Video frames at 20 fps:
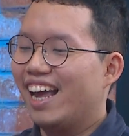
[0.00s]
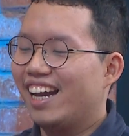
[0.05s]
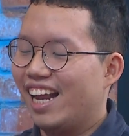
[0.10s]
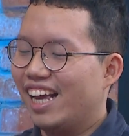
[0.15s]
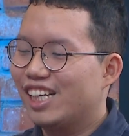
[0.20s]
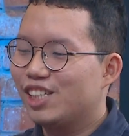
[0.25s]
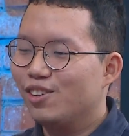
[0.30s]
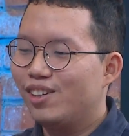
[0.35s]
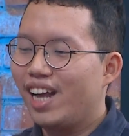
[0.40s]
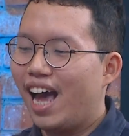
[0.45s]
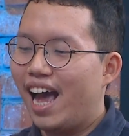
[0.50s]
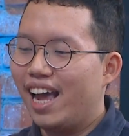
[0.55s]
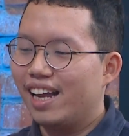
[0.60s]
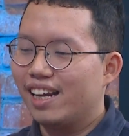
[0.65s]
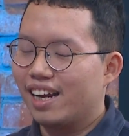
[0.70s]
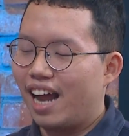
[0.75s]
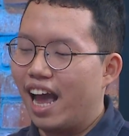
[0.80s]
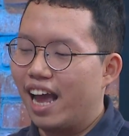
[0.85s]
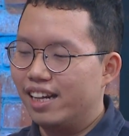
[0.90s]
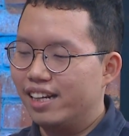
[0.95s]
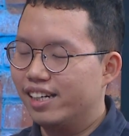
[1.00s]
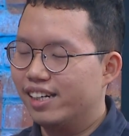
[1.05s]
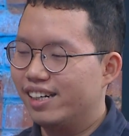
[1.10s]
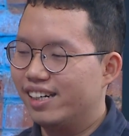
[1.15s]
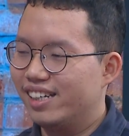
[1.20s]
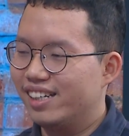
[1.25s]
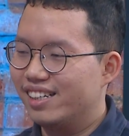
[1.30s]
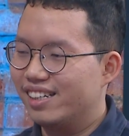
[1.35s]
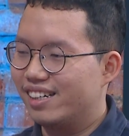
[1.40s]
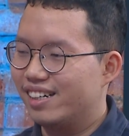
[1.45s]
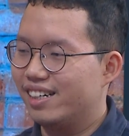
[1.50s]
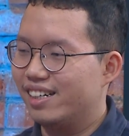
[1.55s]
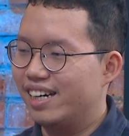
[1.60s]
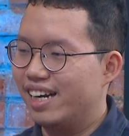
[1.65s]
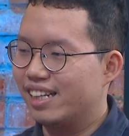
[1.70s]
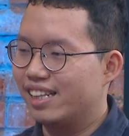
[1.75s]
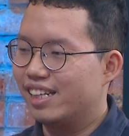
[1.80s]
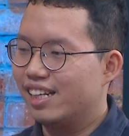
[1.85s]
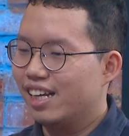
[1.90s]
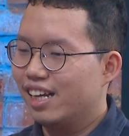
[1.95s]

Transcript: And actually, I really learned that